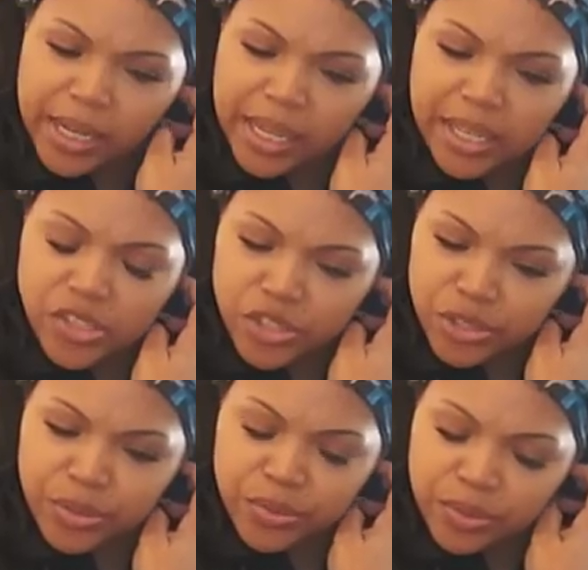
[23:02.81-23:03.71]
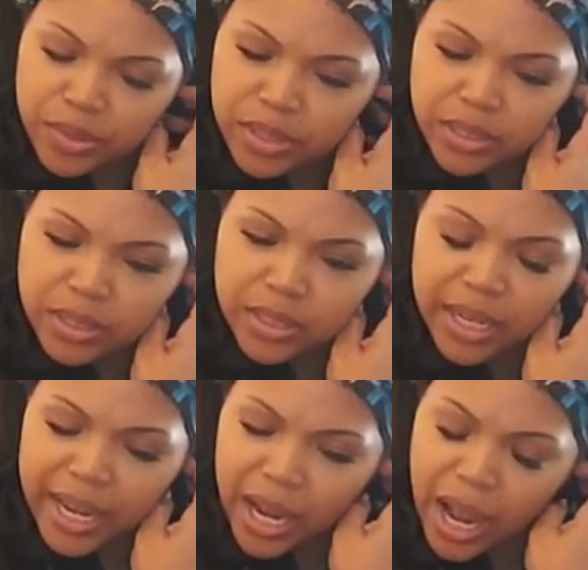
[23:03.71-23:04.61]
against you.
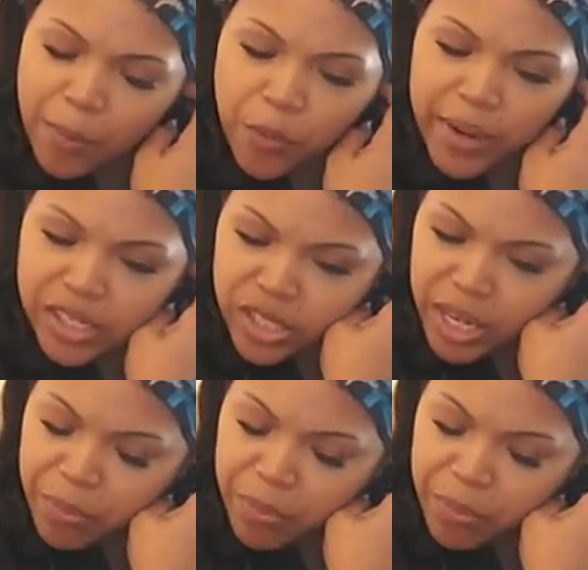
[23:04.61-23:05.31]
They had an operation.